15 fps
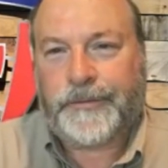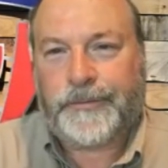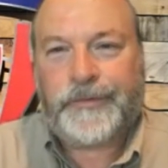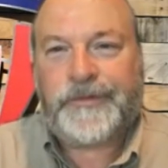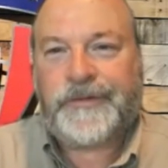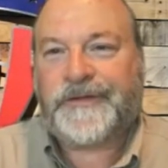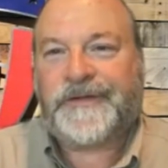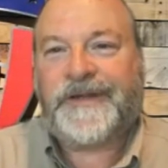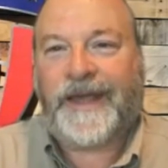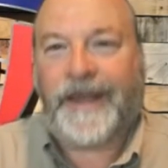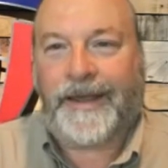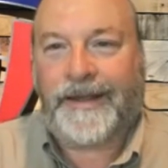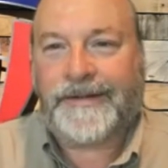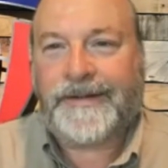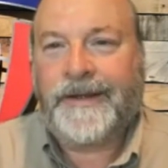You just
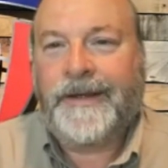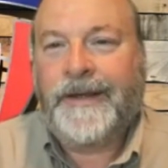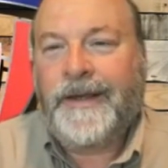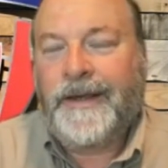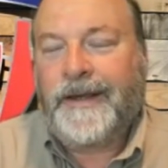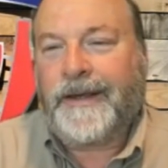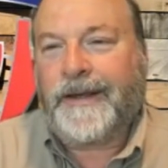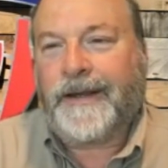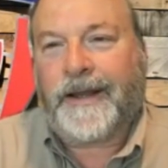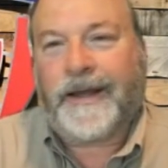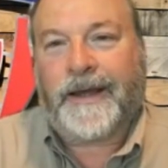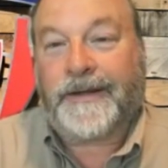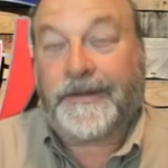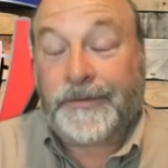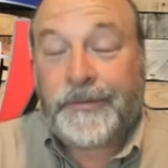can't and I,
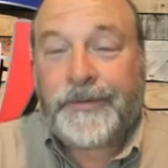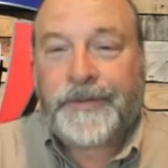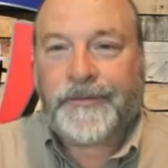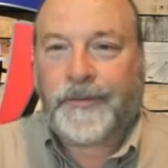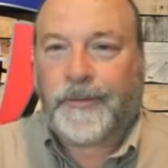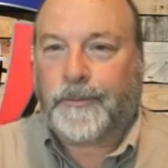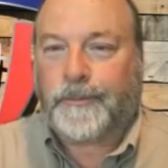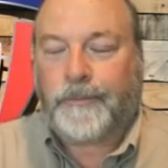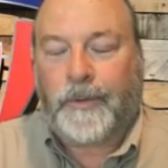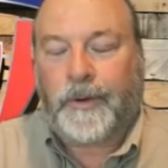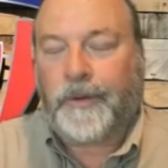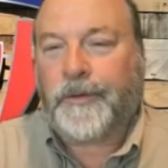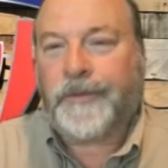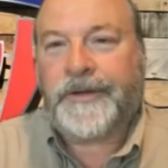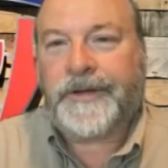I, do hear them
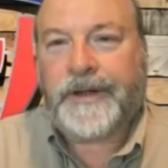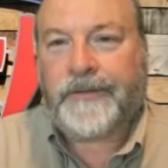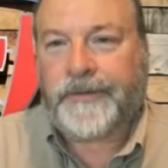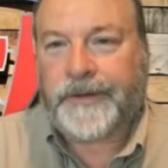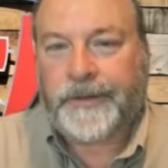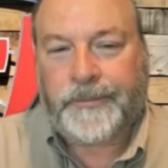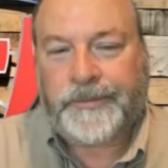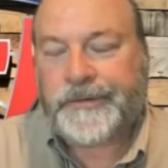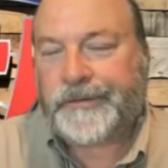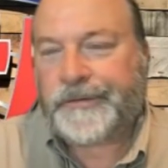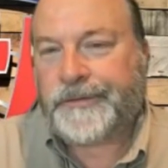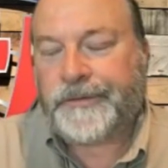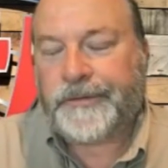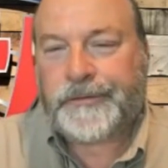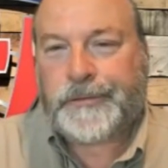all day, every day. We just
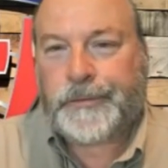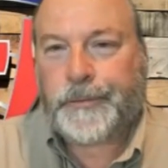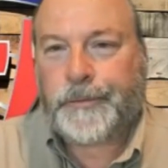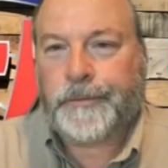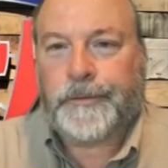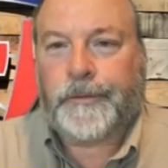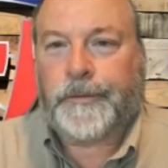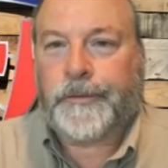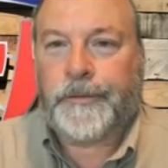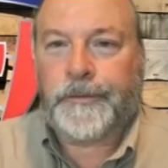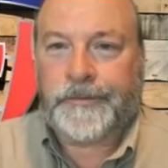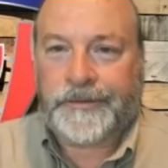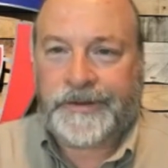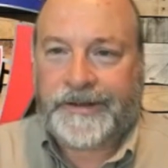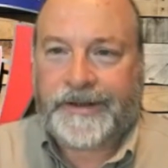did a tour a little
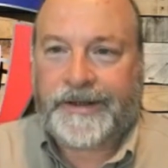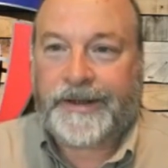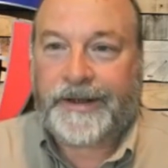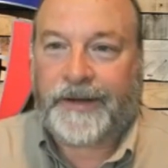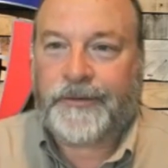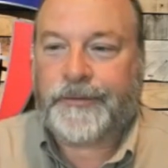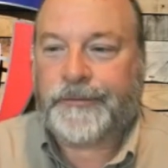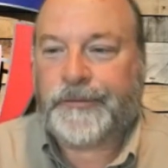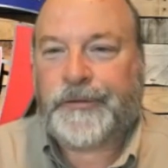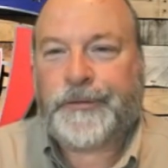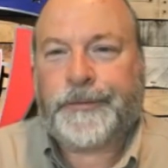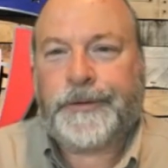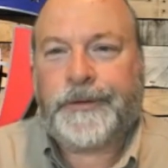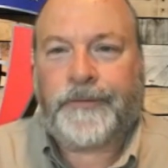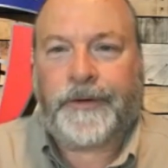earlier today, and I heard
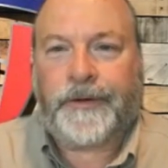three of our